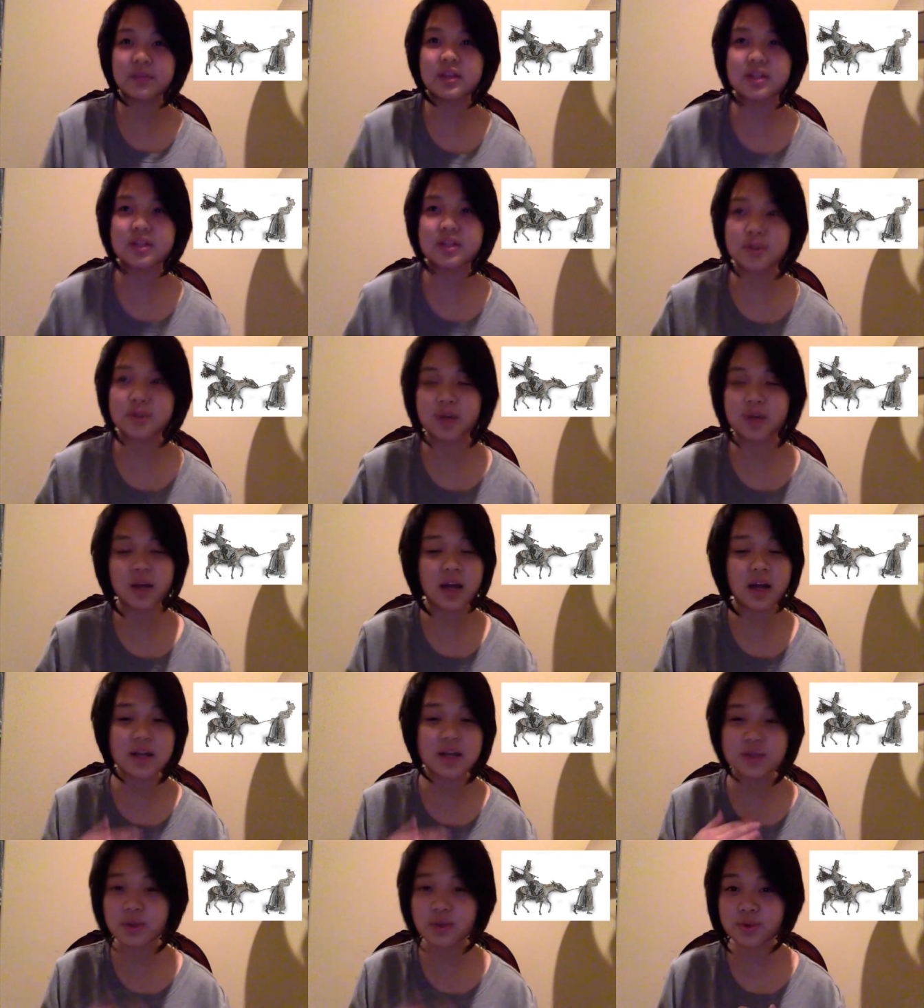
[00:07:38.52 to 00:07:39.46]
so yeah,
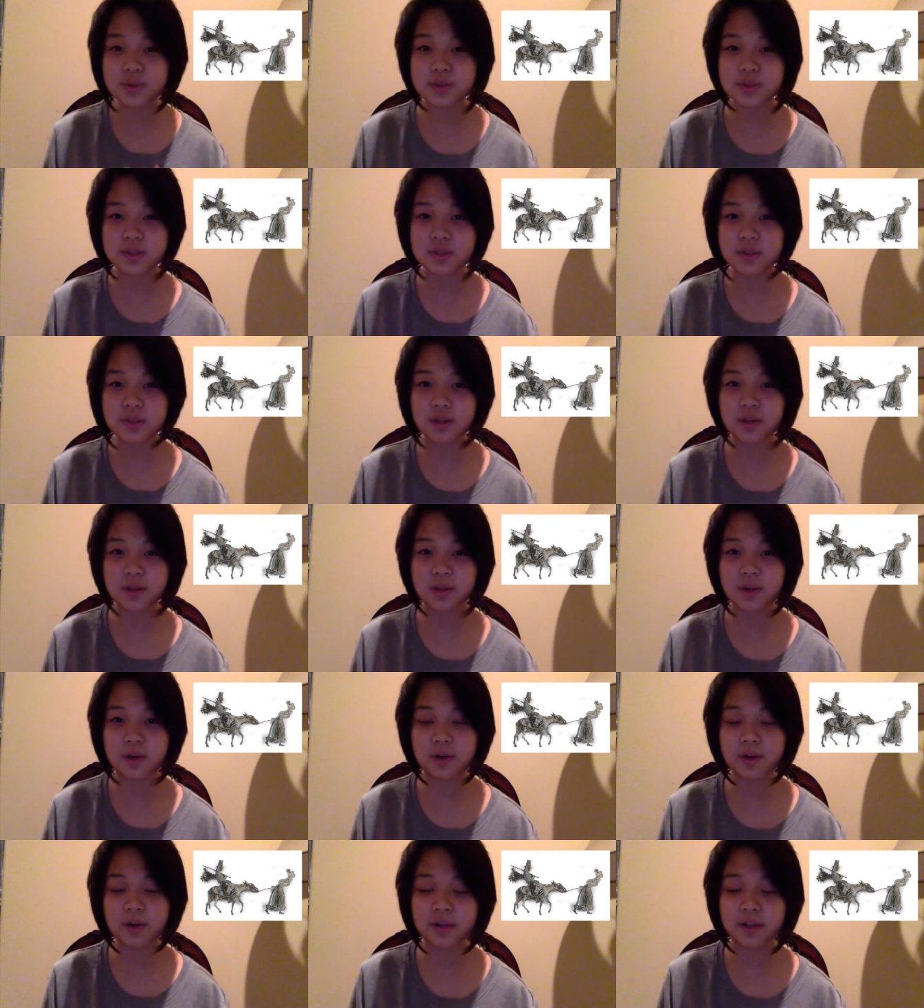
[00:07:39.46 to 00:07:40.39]
as I was talking
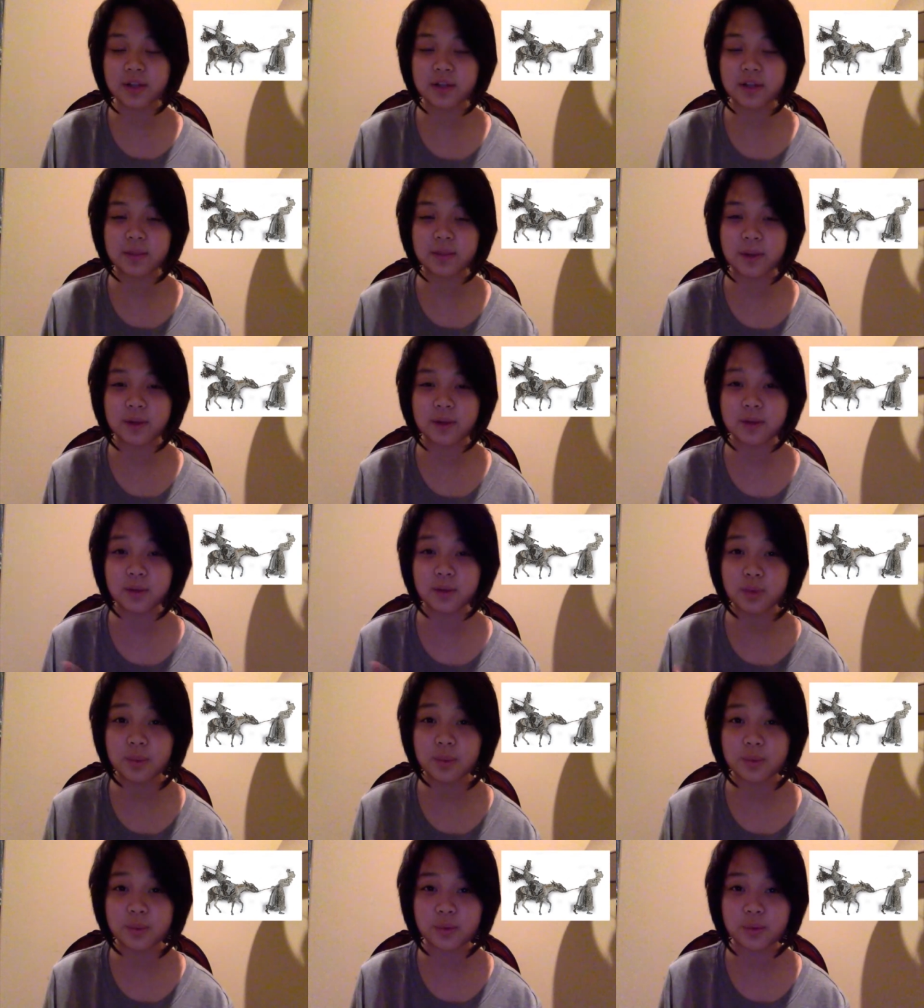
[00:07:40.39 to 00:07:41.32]
about earlier about the
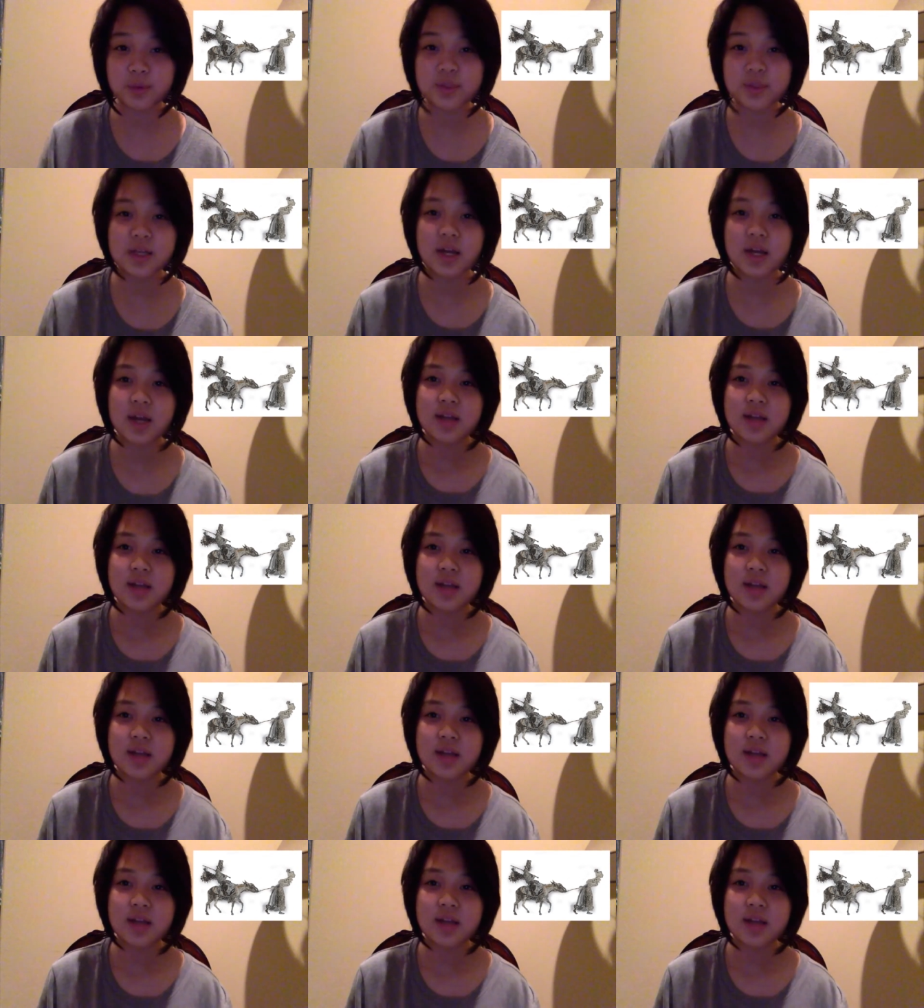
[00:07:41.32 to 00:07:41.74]
woman roles,